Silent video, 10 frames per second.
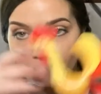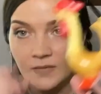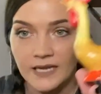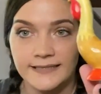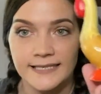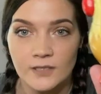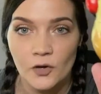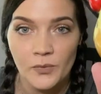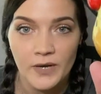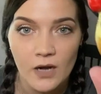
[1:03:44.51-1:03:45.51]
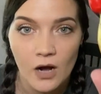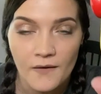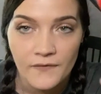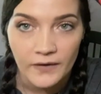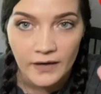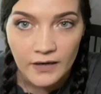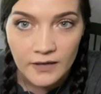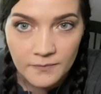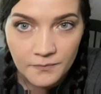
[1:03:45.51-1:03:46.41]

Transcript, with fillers: That's his opening offer.